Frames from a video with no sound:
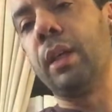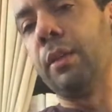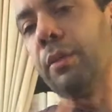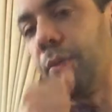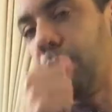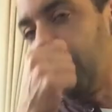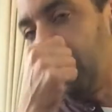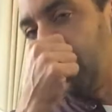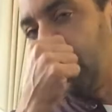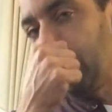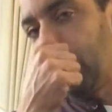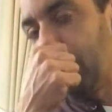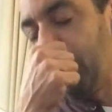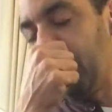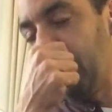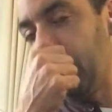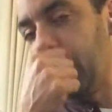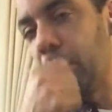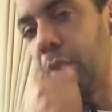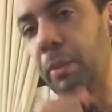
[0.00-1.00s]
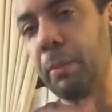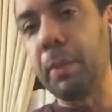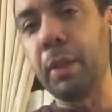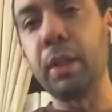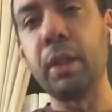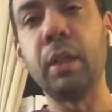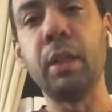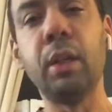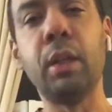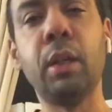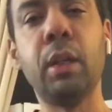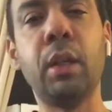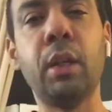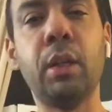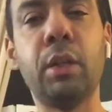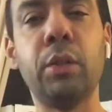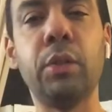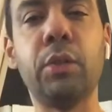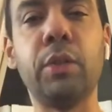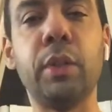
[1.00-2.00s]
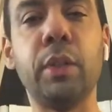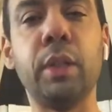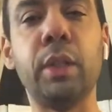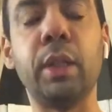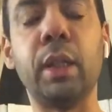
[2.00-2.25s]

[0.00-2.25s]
So for example, we're going to be using